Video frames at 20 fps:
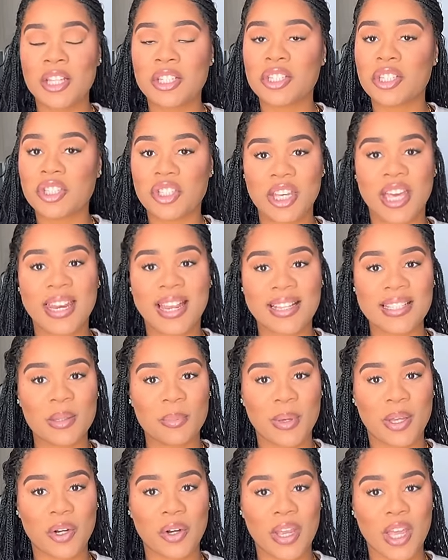So shout out to
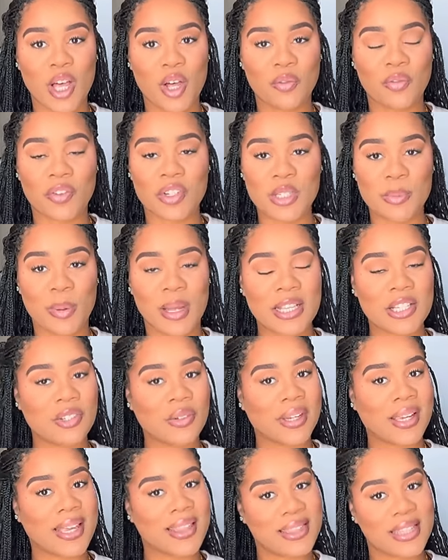BetterHelp for
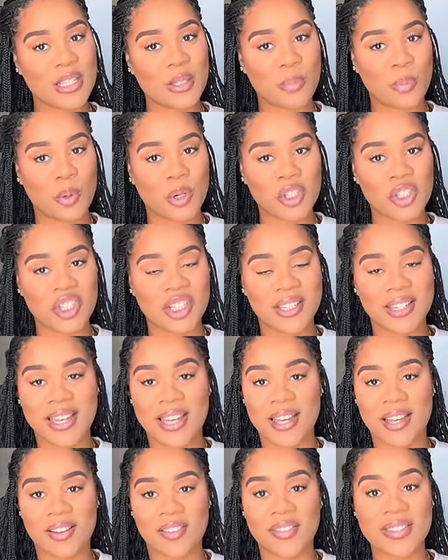sponsoring this portion
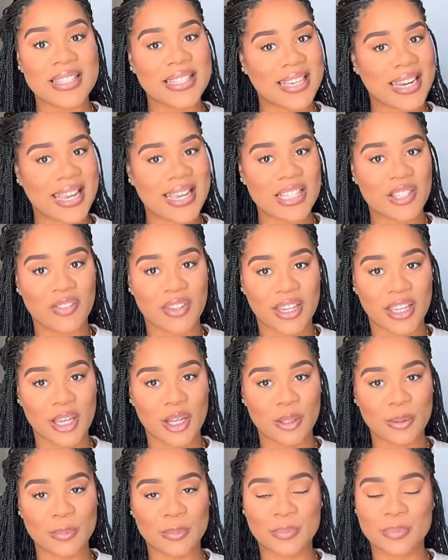of today's
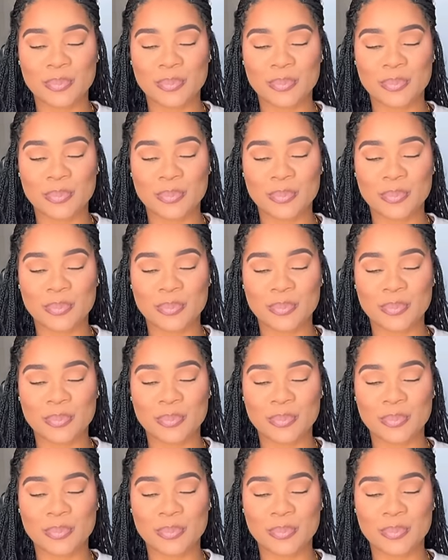video.